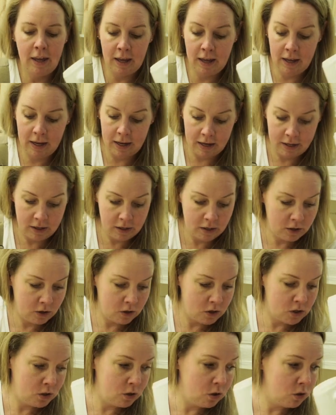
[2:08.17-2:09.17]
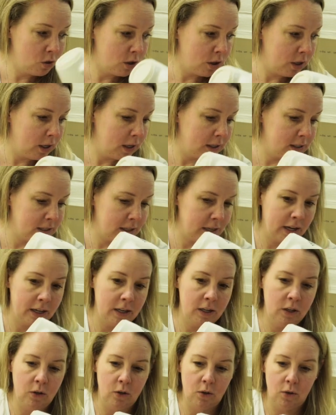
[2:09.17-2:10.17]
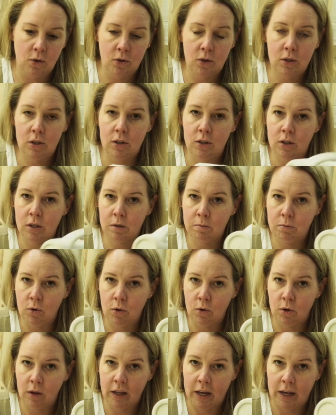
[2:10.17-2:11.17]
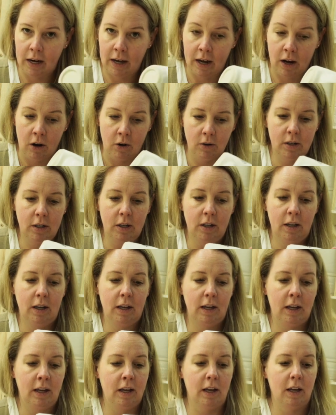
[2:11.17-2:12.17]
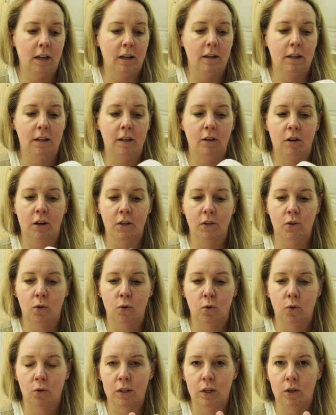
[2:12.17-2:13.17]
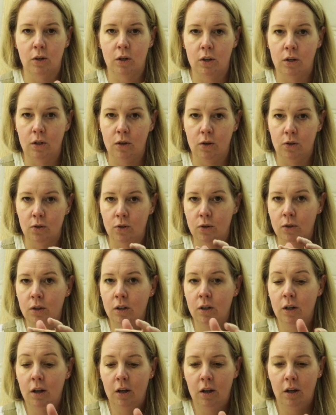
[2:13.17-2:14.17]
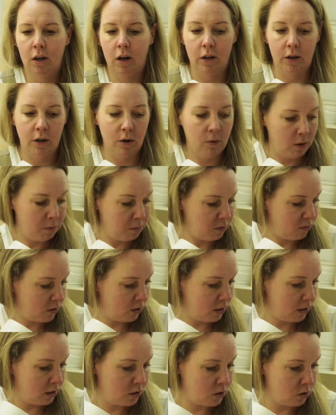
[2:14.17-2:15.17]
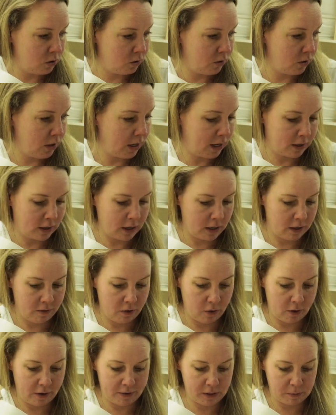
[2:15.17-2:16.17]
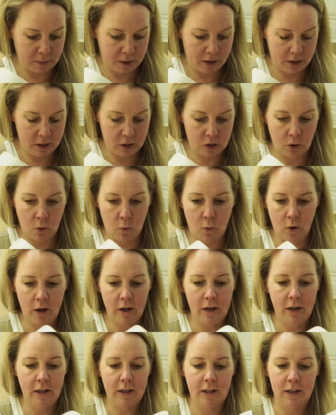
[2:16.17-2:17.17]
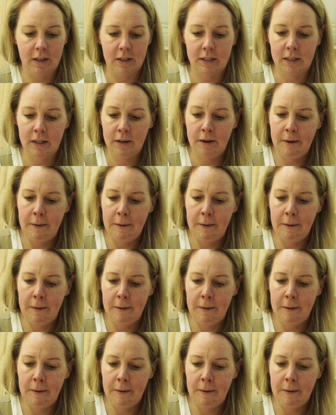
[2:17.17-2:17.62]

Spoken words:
And there's two things that I use to smooth that out. And they're also tools that you could use on your rim if you needed to, if you had kind of a rough spot. So one is